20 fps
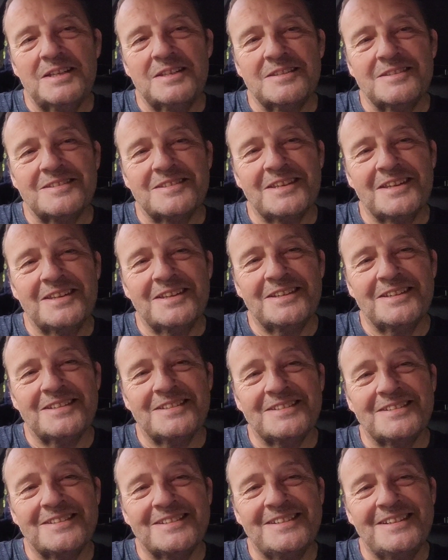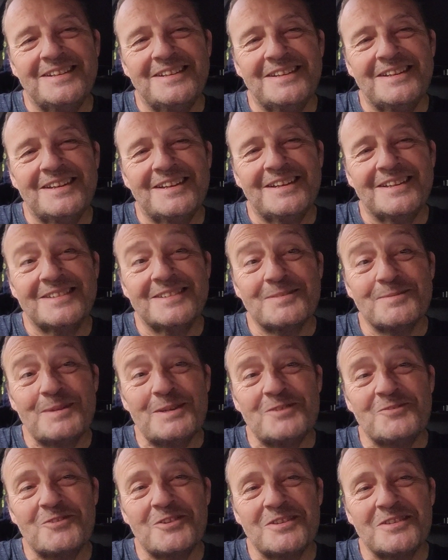It's a
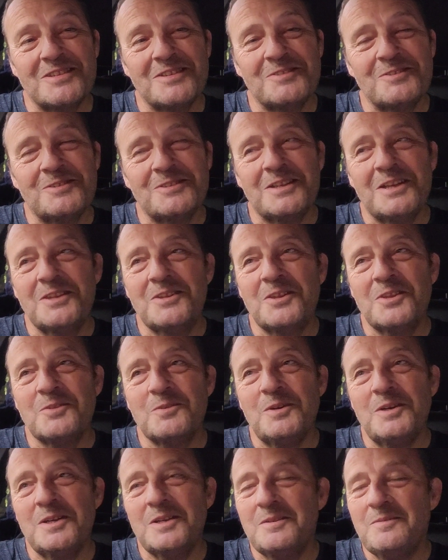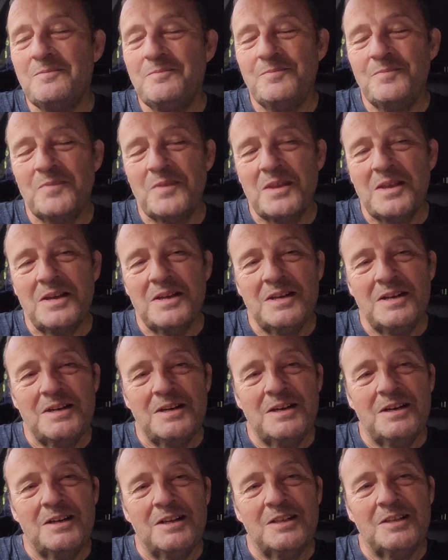bit interesting going down the other way.
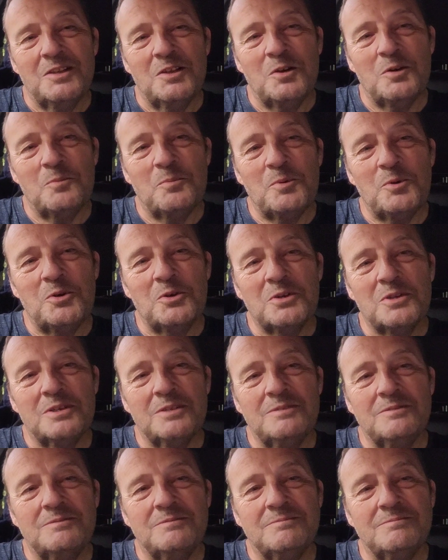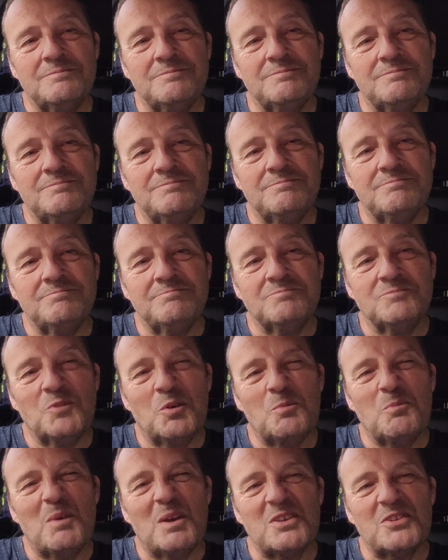A lot of bog,
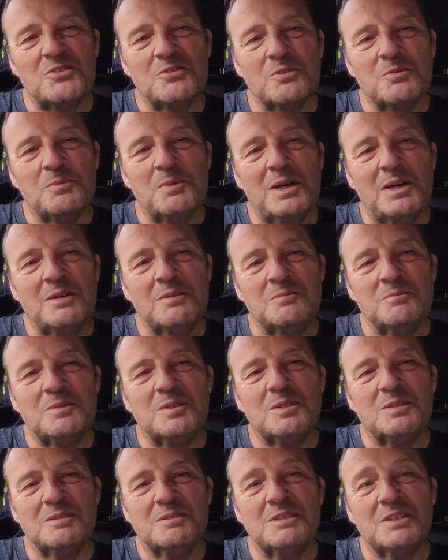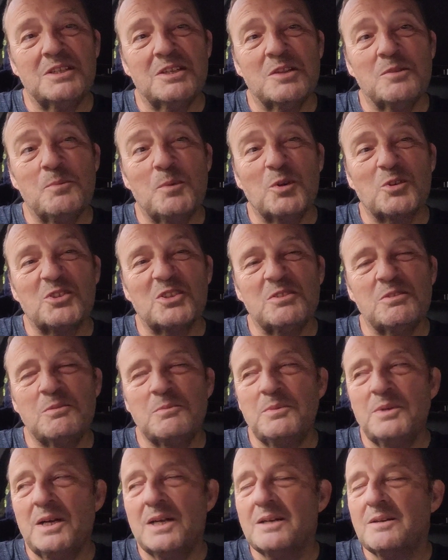not a massive amount, but you know the bog's
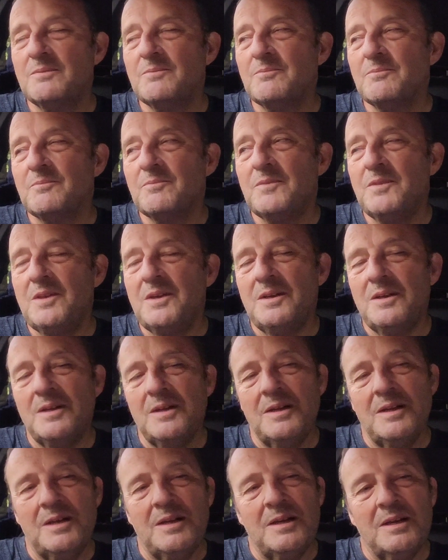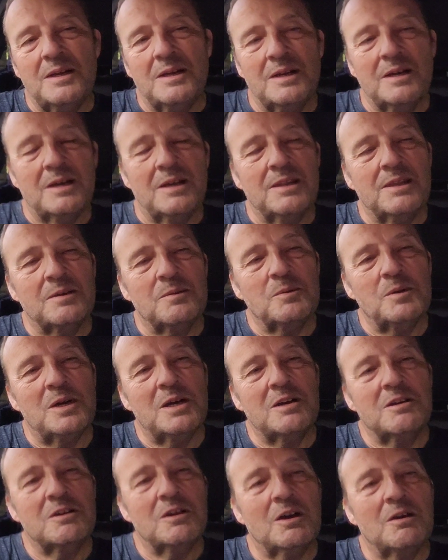coming back. And then
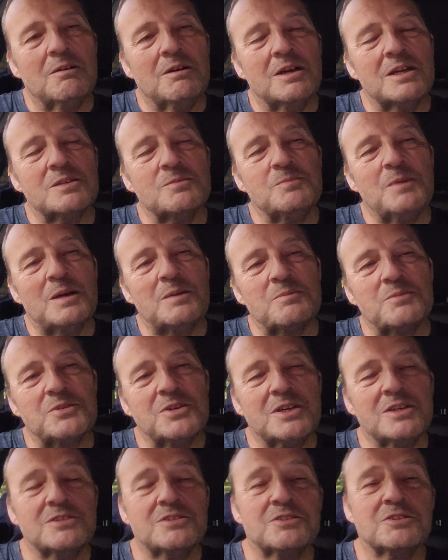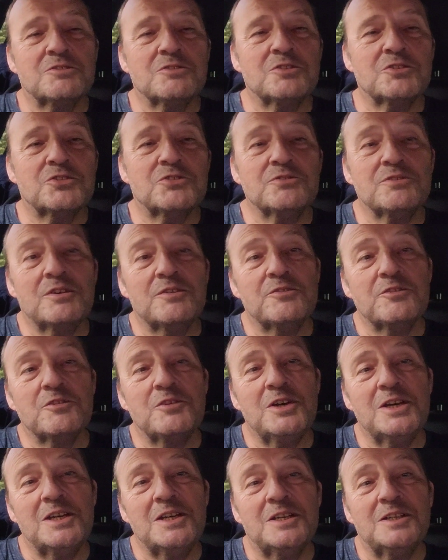where OS map says to cross the
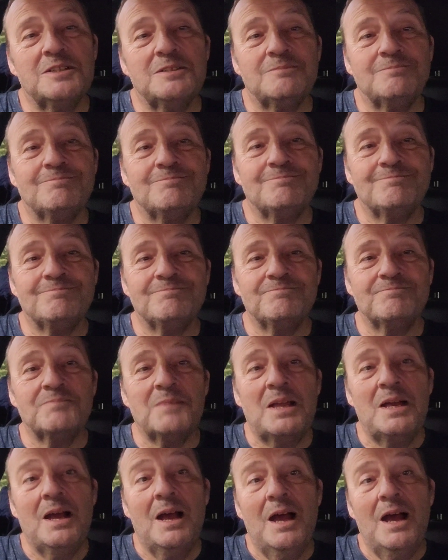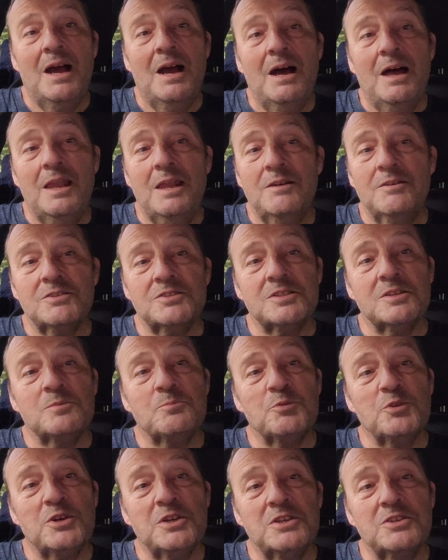river here, there
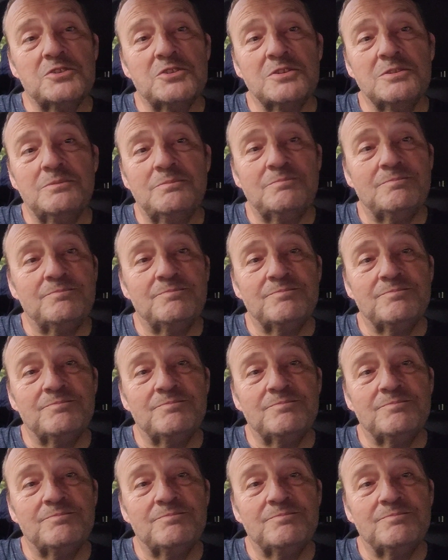isn't a bridge.